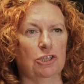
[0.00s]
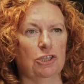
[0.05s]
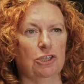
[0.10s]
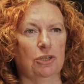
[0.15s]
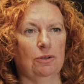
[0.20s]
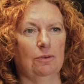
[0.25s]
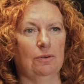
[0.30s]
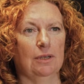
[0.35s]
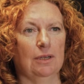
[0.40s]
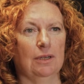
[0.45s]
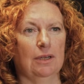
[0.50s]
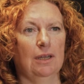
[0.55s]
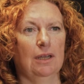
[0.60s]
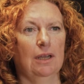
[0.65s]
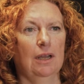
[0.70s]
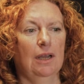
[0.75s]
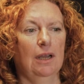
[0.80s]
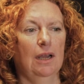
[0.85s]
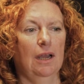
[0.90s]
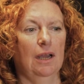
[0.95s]
a student,
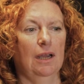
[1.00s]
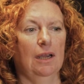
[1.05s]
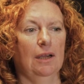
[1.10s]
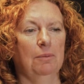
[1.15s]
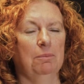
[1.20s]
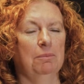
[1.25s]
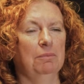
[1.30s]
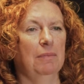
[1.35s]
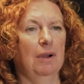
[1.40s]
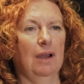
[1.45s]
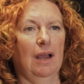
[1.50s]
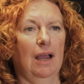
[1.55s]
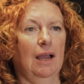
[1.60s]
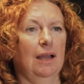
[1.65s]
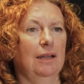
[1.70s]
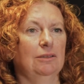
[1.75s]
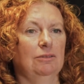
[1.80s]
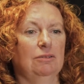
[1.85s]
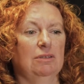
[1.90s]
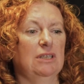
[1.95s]
um,
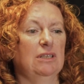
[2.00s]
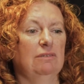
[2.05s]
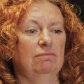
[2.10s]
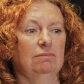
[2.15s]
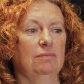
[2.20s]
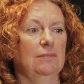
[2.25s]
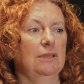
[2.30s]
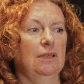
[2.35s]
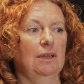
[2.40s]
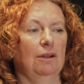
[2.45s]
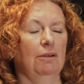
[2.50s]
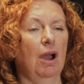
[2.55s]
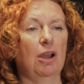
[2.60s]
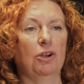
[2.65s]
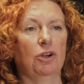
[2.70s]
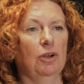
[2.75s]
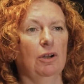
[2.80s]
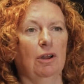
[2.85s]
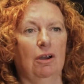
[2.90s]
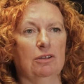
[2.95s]
and you know, I
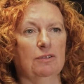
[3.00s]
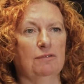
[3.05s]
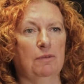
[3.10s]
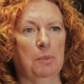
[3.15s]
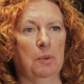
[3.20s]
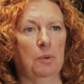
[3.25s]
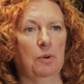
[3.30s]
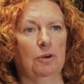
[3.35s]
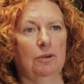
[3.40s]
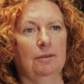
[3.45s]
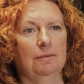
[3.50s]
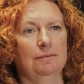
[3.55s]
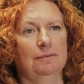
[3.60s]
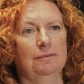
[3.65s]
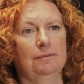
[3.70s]
couldn't ask for more.